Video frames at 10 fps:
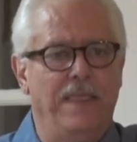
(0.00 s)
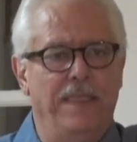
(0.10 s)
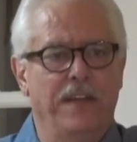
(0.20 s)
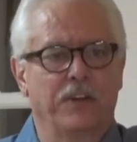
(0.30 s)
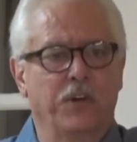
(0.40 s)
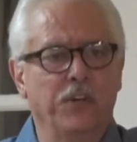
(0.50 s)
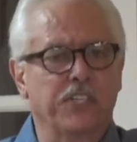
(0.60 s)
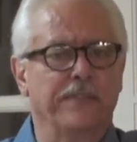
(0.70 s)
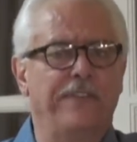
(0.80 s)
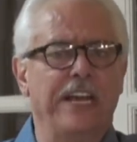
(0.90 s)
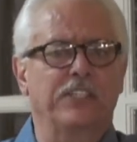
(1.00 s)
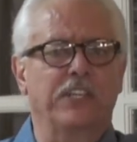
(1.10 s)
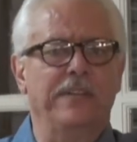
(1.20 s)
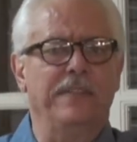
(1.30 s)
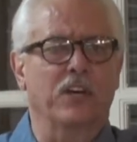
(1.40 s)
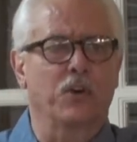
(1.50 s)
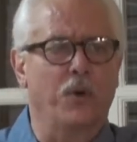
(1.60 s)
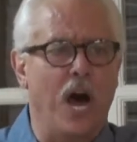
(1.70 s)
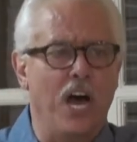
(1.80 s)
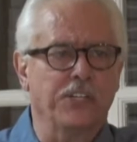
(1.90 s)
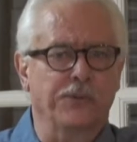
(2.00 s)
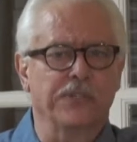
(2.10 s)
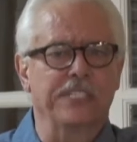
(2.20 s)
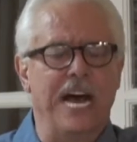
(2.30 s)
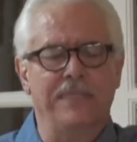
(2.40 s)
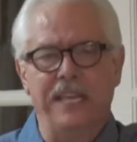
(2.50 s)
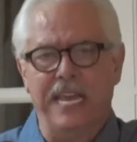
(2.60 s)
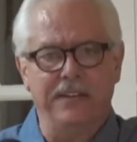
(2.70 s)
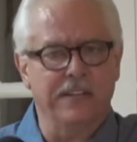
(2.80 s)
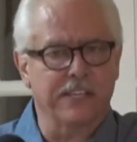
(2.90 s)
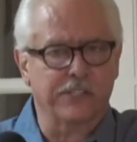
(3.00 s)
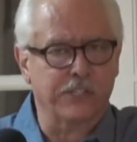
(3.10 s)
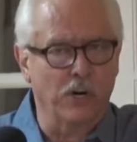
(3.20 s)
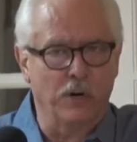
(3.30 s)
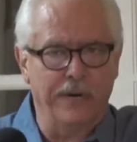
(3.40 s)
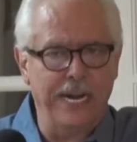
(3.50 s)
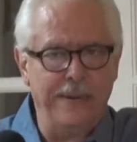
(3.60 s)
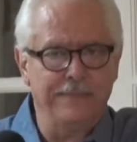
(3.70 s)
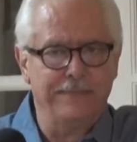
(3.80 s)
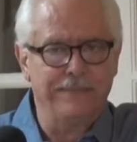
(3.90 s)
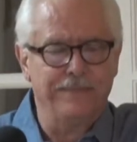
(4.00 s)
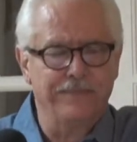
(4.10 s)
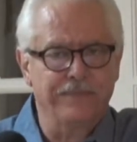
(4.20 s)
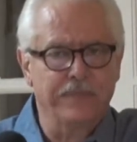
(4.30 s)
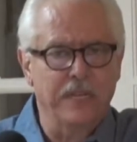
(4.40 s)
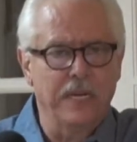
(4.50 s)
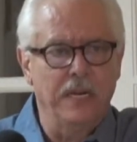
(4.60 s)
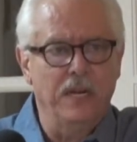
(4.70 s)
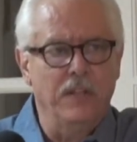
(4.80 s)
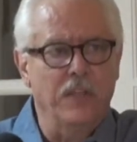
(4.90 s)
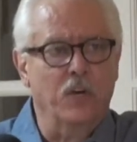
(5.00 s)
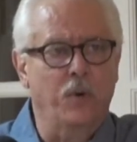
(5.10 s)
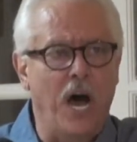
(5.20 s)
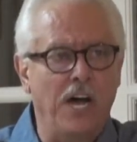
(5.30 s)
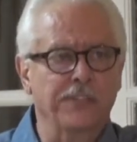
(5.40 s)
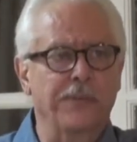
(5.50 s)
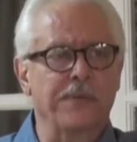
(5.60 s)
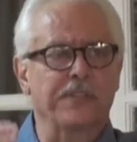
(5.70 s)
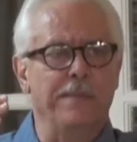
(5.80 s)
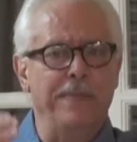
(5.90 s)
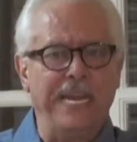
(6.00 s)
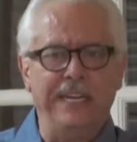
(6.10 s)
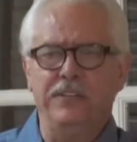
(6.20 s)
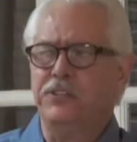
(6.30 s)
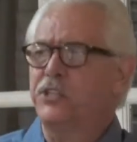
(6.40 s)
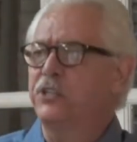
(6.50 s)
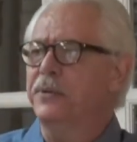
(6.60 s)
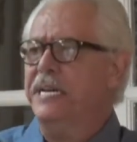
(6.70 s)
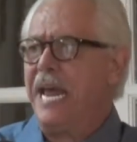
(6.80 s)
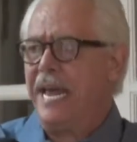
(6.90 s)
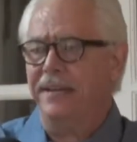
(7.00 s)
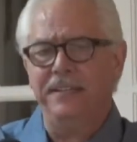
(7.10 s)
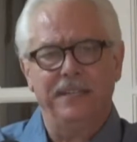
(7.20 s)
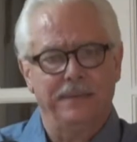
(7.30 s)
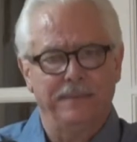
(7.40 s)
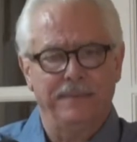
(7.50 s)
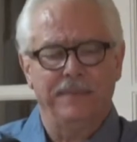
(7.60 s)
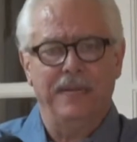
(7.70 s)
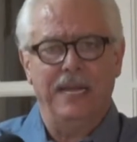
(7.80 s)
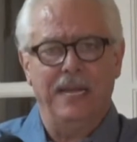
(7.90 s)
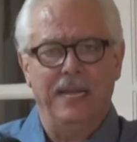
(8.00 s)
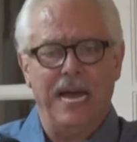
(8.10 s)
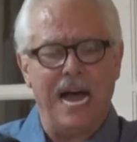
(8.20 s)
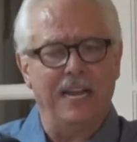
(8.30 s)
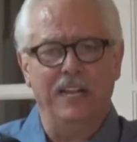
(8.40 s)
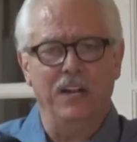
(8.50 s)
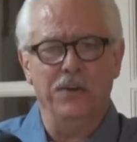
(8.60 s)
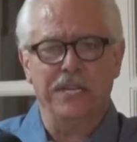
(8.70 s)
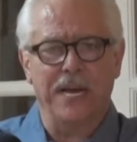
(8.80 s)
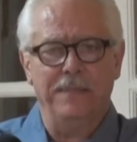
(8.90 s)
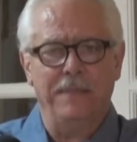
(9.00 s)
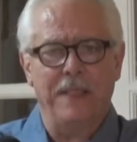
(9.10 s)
The crucifixion, the cross, was not the end of the story. The cross was a means to an end. Hallelujah.